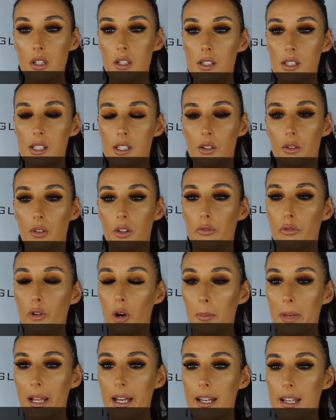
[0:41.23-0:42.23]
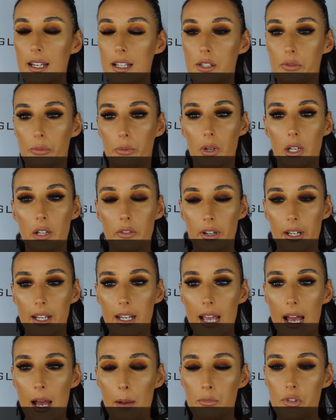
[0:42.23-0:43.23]
So the formula is really,
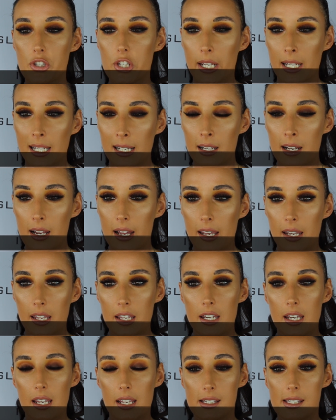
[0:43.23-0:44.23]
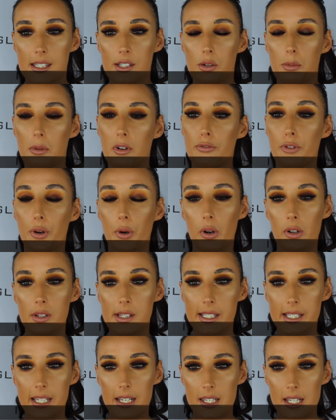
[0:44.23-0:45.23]
really gentle, and it is suitable for all
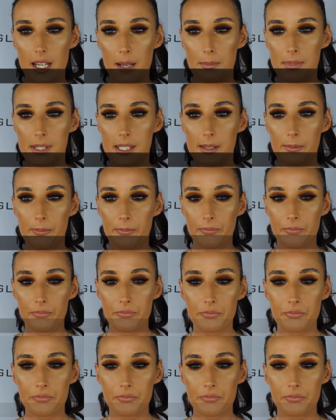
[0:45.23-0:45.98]
skin types.